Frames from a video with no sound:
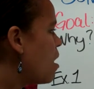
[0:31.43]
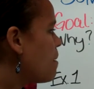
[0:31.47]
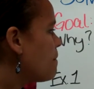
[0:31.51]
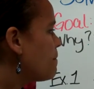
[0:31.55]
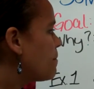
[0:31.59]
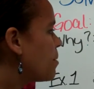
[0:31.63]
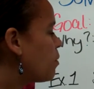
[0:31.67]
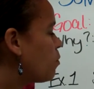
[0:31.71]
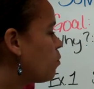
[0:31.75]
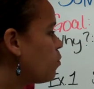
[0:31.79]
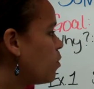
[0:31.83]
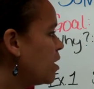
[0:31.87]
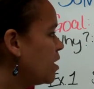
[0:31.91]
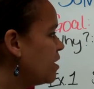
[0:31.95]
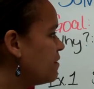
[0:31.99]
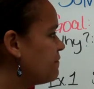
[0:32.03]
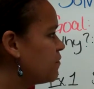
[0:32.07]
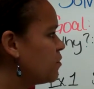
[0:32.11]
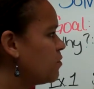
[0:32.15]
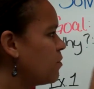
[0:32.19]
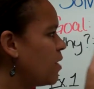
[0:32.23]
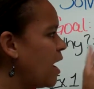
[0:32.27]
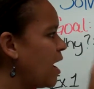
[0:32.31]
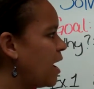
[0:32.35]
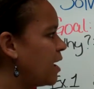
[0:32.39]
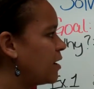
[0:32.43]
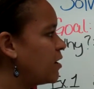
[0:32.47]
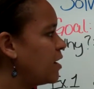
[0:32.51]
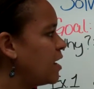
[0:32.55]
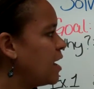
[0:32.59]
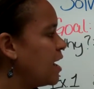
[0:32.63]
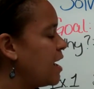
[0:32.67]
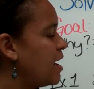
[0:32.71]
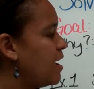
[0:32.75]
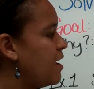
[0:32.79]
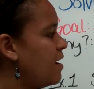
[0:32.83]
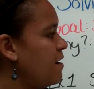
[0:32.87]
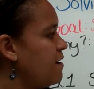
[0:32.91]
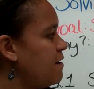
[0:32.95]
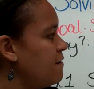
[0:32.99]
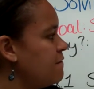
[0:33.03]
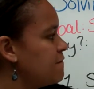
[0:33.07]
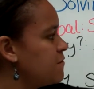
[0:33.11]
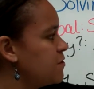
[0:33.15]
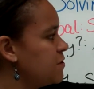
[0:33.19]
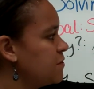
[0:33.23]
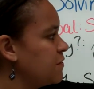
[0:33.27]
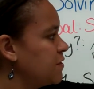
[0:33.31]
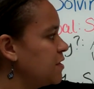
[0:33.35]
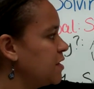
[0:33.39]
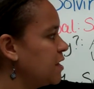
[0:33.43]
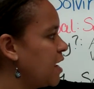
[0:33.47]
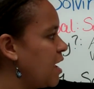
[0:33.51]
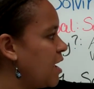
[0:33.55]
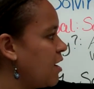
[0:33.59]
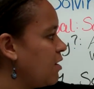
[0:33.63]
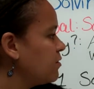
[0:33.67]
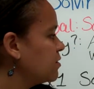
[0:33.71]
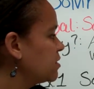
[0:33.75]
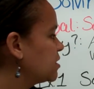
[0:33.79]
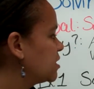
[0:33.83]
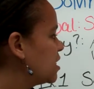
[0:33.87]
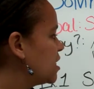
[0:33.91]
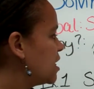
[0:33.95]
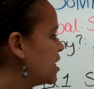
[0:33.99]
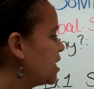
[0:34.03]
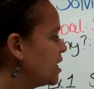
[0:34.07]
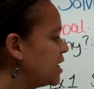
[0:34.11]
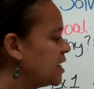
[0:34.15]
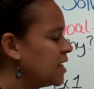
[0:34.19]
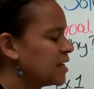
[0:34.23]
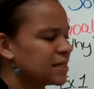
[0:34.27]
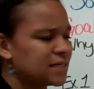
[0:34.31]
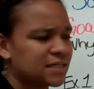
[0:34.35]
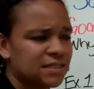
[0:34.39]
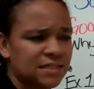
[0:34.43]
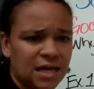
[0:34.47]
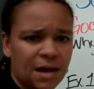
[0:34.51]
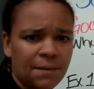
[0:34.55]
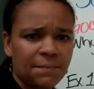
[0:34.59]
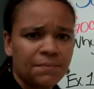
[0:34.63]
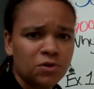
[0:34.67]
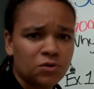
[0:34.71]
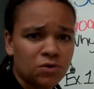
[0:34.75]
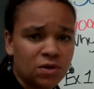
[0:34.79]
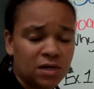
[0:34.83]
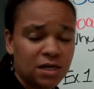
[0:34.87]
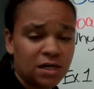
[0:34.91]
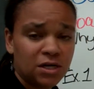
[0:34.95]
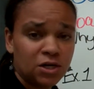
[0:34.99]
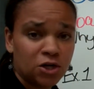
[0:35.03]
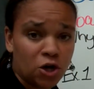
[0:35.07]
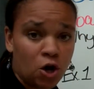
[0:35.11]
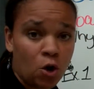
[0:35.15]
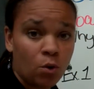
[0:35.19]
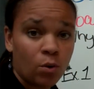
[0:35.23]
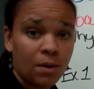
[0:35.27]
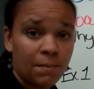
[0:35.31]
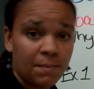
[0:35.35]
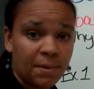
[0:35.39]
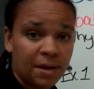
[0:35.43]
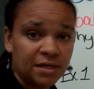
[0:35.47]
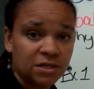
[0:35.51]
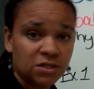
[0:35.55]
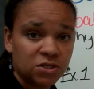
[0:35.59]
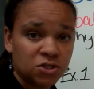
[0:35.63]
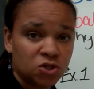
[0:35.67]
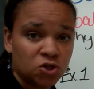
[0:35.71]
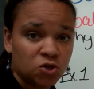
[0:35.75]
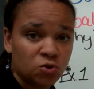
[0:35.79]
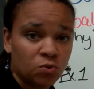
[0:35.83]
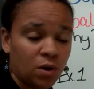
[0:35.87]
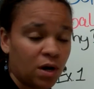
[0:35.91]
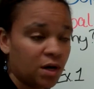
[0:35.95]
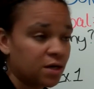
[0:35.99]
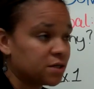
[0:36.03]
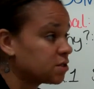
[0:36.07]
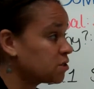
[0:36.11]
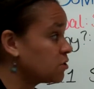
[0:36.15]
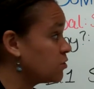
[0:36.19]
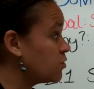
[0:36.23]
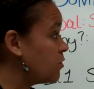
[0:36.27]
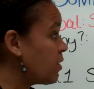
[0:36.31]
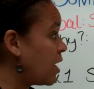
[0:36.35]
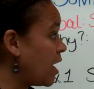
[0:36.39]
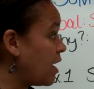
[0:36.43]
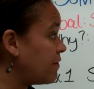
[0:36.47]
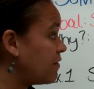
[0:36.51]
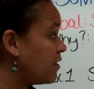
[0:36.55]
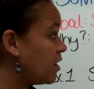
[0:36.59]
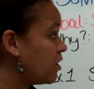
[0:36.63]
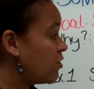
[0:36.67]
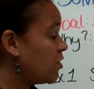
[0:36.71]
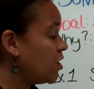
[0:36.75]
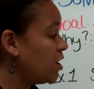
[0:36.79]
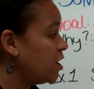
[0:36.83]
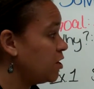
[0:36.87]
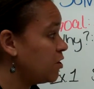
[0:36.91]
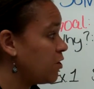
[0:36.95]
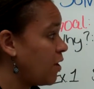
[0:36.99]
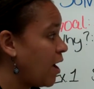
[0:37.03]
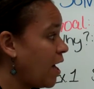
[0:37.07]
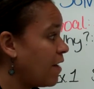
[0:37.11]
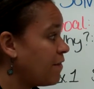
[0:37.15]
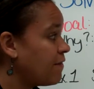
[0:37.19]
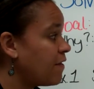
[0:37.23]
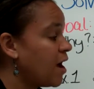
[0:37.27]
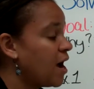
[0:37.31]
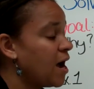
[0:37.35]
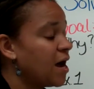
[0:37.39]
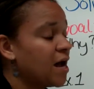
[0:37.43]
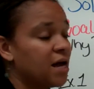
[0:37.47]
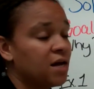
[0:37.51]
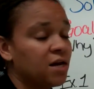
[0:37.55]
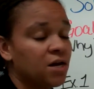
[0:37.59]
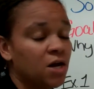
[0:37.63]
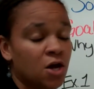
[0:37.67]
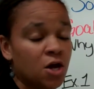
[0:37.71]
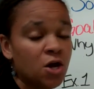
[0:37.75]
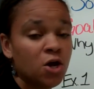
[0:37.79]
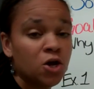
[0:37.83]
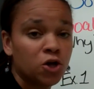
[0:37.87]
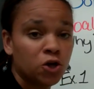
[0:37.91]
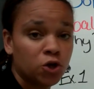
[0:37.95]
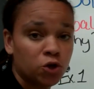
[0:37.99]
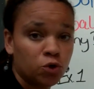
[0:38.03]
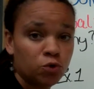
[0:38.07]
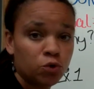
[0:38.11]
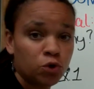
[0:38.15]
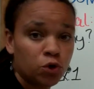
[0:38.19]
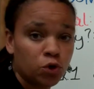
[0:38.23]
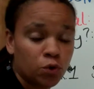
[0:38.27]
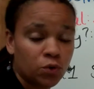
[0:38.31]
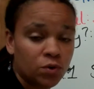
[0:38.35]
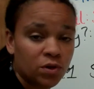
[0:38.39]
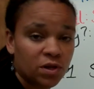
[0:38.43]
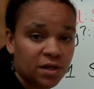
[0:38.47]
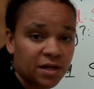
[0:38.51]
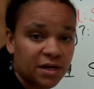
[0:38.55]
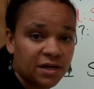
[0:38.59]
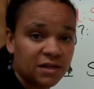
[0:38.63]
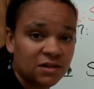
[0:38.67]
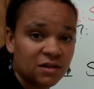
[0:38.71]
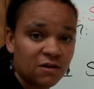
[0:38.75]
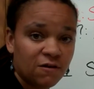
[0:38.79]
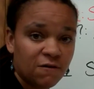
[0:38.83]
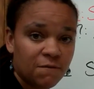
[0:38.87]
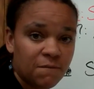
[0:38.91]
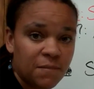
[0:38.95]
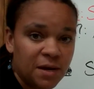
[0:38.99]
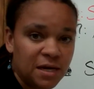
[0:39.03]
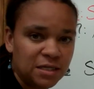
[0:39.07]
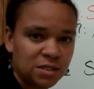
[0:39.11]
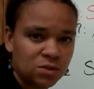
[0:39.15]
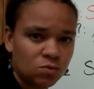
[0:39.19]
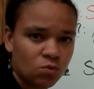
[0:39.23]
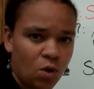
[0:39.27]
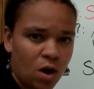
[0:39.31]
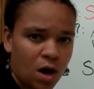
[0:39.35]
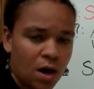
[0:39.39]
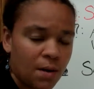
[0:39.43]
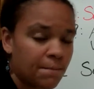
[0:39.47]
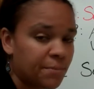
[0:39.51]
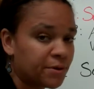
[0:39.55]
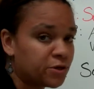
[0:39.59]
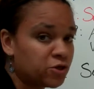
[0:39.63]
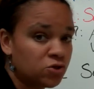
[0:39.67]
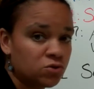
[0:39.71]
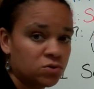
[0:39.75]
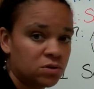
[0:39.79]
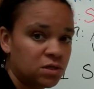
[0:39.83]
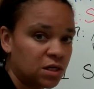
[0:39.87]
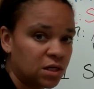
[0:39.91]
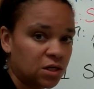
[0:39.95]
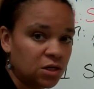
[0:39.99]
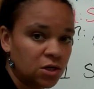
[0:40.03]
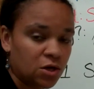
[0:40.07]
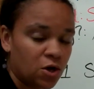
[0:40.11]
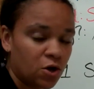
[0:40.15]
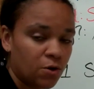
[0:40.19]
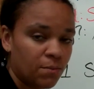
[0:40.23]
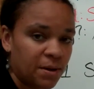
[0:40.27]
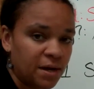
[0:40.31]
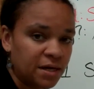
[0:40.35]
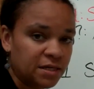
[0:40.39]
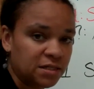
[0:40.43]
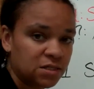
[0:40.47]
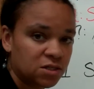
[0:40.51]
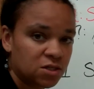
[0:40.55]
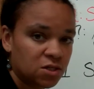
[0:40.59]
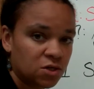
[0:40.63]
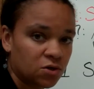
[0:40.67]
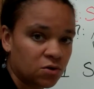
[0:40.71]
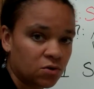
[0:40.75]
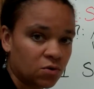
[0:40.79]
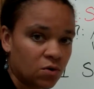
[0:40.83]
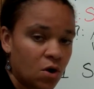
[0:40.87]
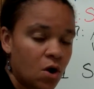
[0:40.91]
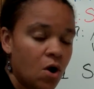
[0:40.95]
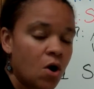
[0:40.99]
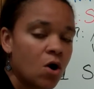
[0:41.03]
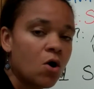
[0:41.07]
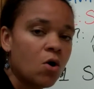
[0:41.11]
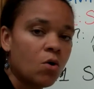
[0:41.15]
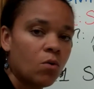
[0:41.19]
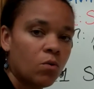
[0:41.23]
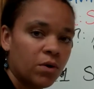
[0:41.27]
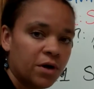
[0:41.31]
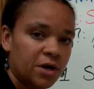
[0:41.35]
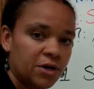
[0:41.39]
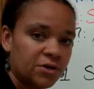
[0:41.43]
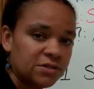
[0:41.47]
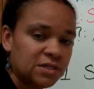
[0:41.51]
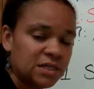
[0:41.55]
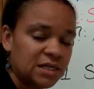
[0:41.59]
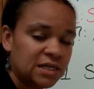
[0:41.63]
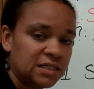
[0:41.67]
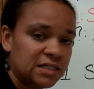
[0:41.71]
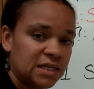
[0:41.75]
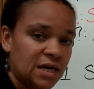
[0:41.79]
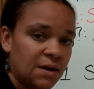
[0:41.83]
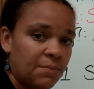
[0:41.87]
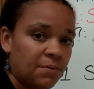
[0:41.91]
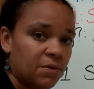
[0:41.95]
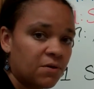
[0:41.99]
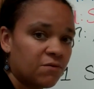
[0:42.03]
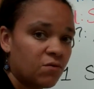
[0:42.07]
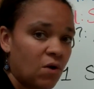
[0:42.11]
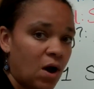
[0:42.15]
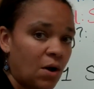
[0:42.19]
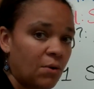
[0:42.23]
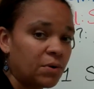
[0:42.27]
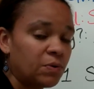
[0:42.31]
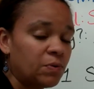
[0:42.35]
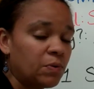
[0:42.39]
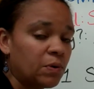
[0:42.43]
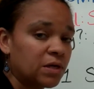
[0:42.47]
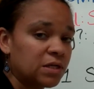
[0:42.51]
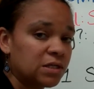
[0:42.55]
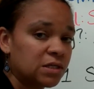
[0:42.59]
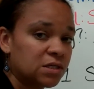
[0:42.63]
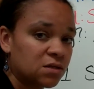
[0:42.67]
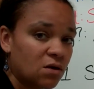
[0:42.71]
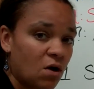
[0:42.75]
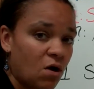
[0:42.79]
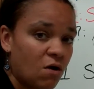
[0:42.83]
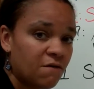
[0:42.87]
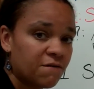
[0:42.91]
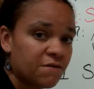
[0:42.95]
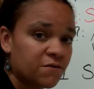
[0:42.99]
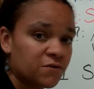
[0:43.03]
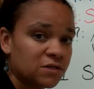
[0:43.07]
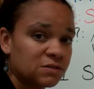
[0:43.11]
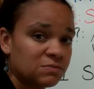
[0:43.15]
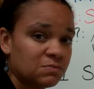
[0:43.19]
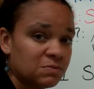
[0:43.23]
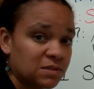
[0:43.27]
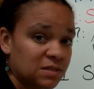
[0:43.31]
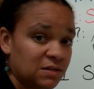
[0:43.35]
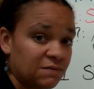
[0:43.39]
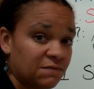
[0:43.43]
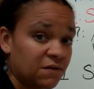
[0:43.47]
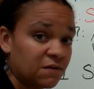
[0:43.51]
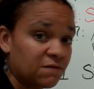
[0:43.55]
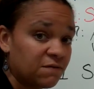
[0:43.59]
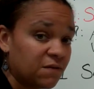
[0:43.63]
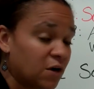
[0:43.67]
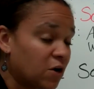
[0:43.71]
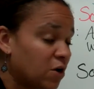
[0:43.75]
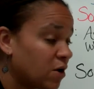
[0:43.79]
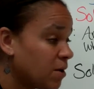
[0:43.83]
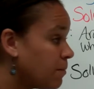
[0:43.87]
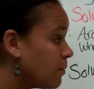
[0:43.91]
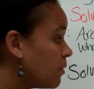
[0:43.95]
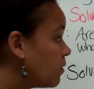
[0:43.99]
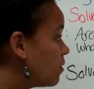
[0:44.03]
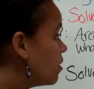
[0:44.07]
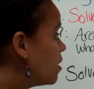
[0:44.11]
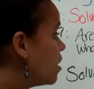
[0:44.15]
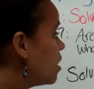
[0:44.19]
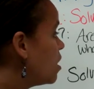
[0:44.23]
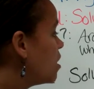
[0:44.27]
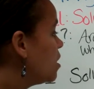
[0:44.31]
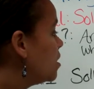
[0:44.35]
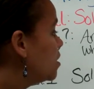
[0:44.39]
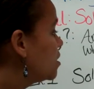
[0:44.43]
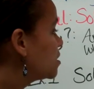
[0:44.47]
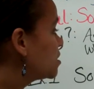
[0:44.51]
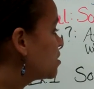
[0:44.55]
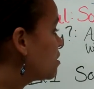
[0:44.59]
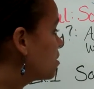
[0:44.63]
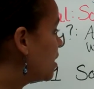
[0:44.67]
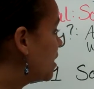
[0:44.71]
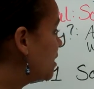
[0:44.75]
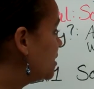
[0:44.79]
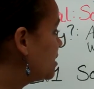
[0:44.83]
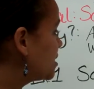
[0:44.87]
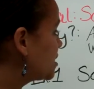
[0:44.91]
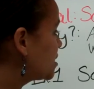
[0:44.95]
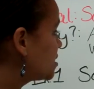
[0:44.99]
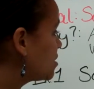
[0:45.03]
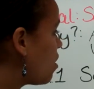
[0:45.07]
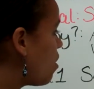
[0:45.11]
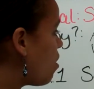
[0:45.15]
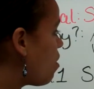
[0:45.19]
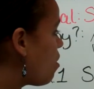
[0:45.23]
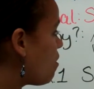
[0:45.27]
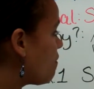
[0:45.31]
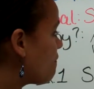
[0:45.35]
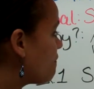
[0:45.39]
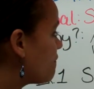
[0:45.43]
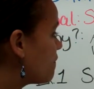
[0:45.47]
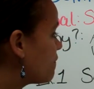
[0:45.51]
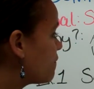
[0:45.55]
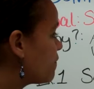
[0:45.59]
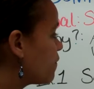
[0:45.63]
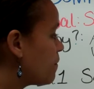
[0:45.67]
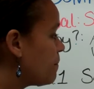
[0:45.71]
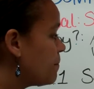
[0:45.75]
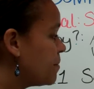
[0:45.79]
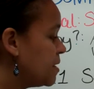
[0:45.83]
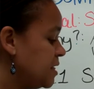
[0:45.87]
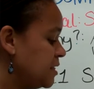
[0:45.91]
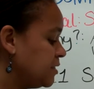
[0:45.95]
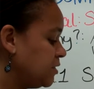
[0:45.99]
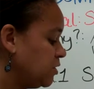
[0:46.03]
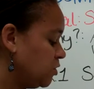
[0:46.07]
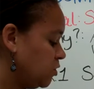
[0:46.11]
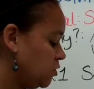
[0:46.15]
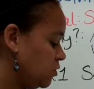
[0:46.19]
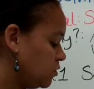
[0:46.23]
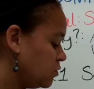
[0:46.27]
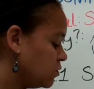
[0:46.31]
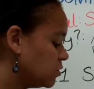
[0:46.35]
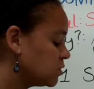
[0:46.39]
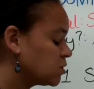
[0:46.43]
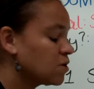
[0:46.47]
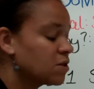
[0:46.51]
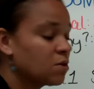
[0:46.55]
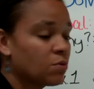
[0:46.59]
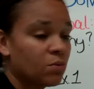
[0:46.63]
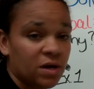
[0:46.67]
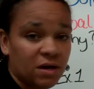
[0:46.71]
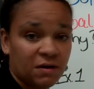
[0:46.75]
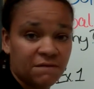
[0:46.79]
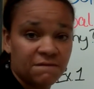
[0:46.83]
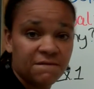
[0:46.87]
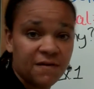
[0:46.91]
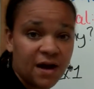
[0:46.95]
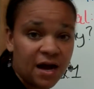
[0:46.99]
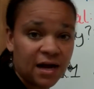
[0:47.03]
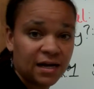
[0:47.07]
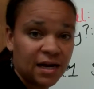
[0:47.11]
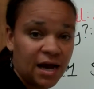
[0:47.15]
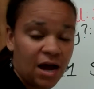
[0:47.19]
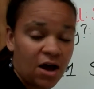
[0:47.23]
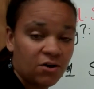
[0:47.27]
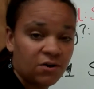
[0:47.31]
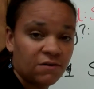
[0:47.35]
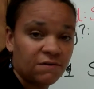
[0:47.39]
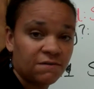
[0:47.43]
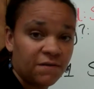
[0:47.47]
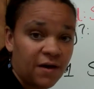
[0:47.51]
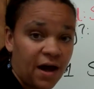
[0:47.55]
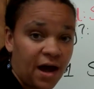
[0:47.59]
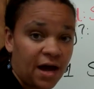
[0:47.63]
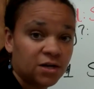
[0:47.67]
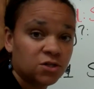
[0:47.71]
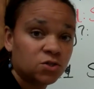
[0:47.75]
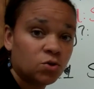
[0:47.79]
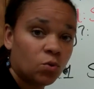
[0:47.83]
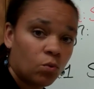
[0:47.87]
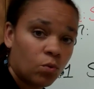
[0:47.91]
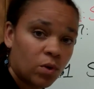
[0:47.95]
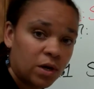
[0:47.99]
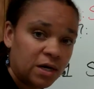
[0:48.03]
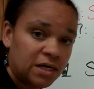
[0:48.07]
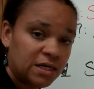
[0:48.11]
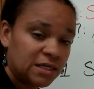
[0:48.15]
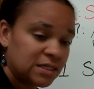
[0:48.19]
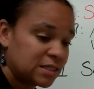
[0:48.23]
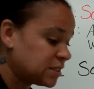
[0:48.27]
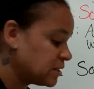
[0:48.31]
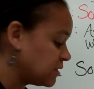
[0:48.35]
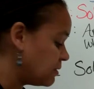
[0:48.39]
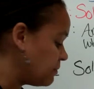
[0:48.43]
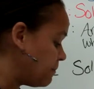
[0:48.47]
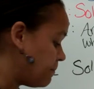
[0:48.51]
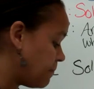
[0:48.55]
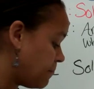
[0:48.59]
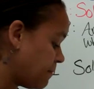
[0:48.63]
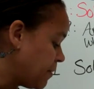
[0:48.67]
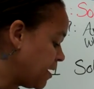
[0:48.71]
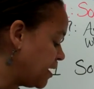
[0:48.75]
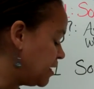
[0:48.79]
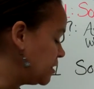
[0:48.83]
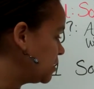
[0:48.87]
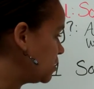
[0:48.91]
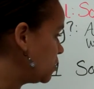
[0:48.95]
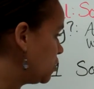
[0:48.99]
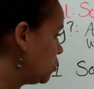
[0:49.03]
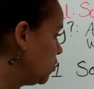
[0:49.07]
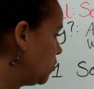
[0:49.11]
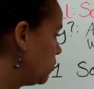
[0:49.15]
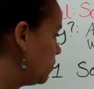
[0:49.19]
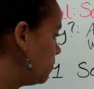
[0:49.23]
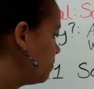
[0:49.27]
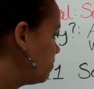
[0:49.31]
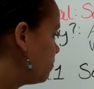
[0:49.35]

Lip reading: But what if you had everything else except you didn't know what base 2 was? So you had the area, you had the height, you knew the length of base 1, but you didn't know base 2. Well, here's an example of why we'd want to solve for a specific variable. So let's solve for B2 so that we can find out, in fact, what is the base 2.